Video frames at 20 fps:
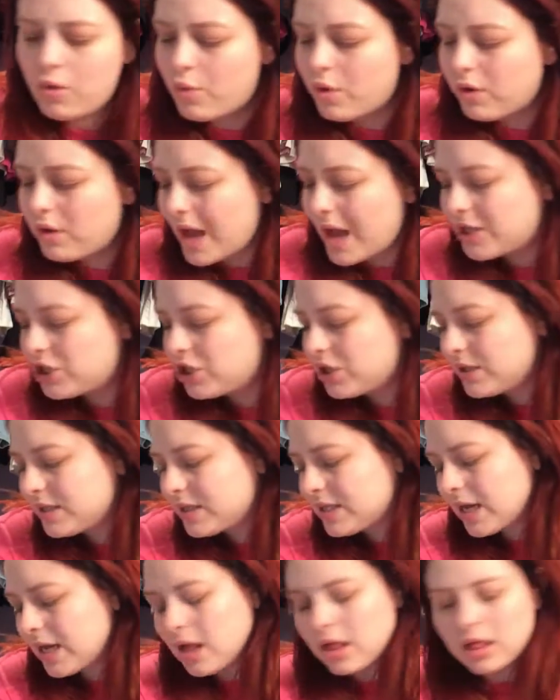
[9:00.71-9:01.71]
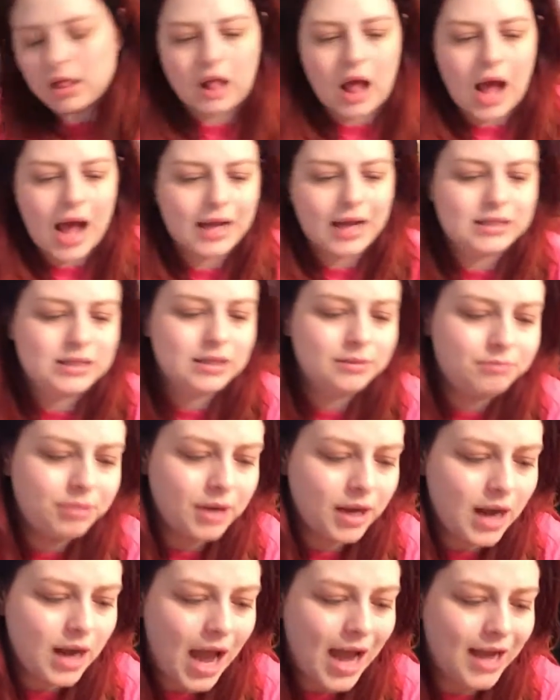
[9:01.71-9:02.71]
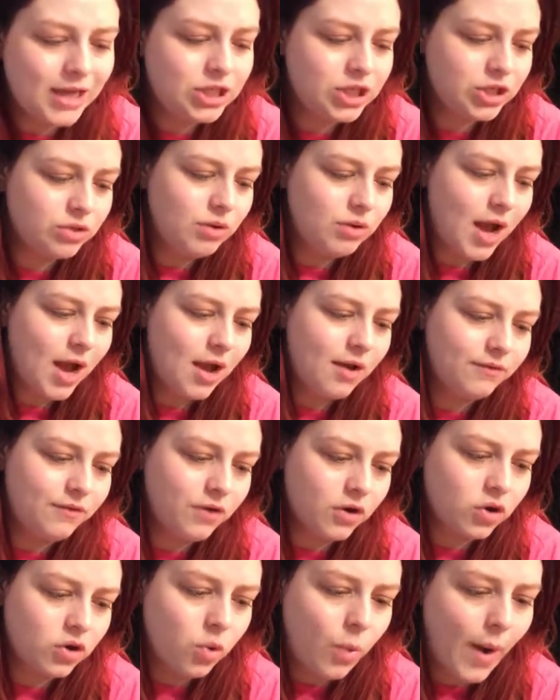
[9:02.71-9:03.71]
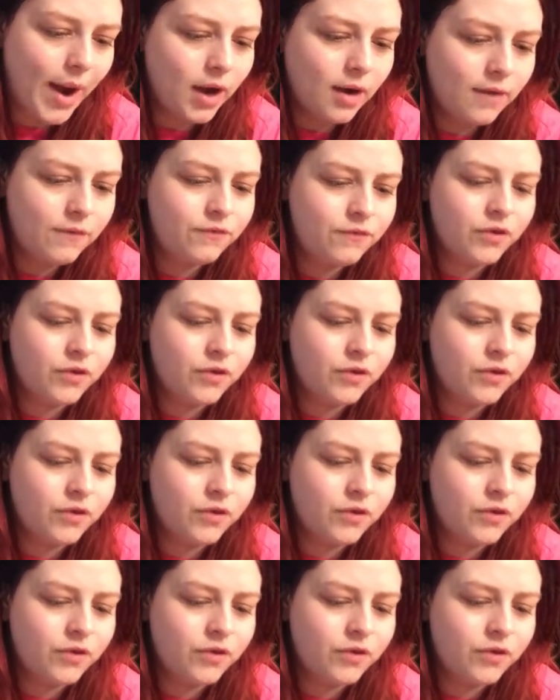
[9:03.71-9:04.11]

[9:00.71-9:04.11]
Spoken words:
well, I shouldn't say a lot, but I do have quite a